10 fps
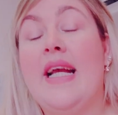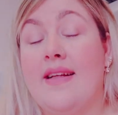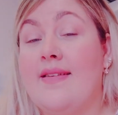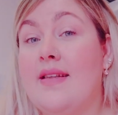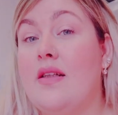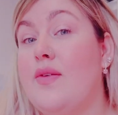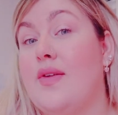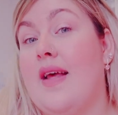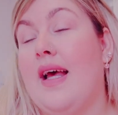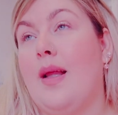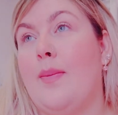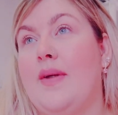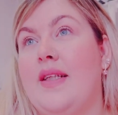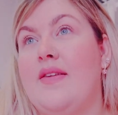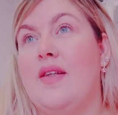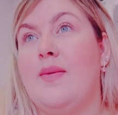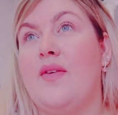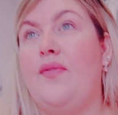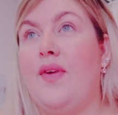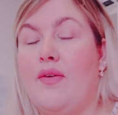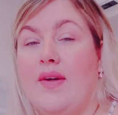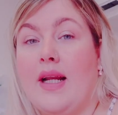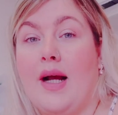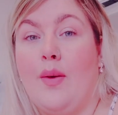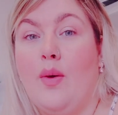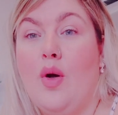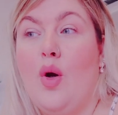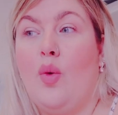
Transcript: it still does help in terms of figuring out